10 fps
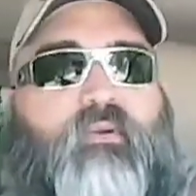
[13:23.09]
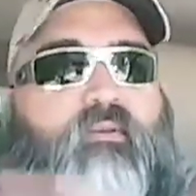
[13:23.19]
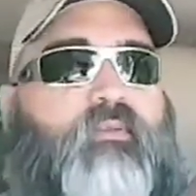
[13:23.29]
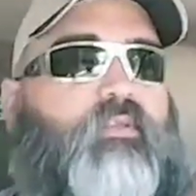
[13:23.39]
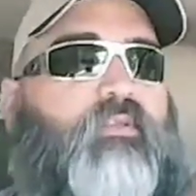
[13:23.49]

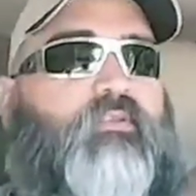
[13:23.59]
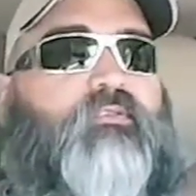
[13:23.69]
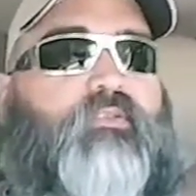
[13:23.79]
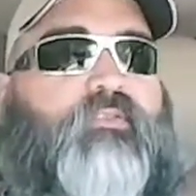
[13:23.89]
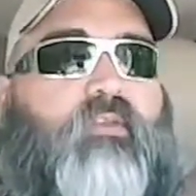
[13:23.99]
Everything in the
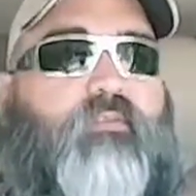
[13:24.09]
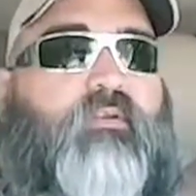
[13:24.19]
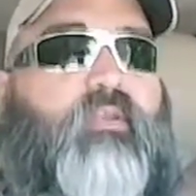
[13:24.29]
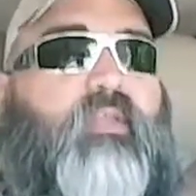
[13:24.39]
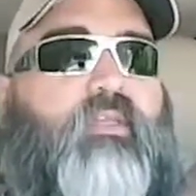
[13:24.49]
truck's covered.
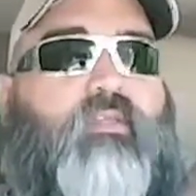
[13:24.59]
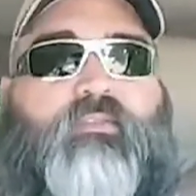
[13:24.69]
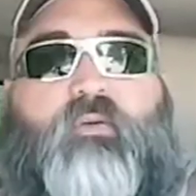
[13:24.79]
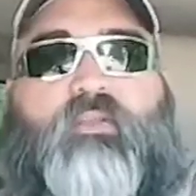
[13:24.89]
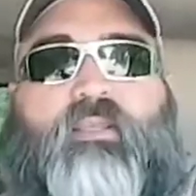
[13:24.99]

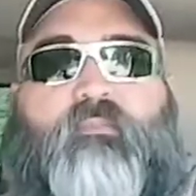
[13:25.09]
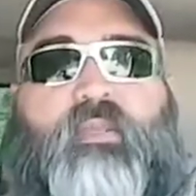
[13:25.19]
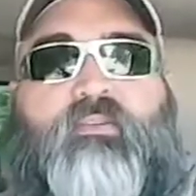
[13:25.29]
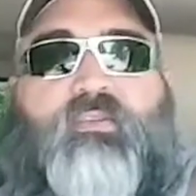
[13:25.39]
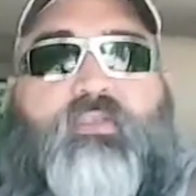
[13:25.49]
So what does that
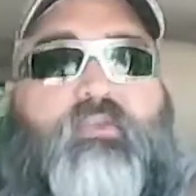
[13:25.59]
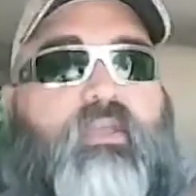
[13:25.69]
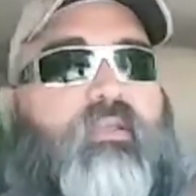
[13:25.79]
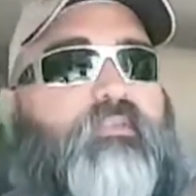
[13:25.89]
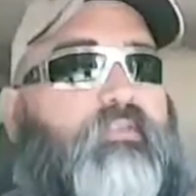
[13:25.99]
mean to you
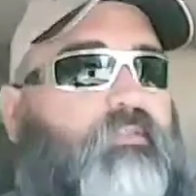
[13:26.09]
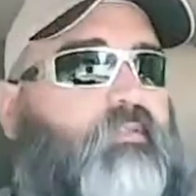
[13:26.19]
guys is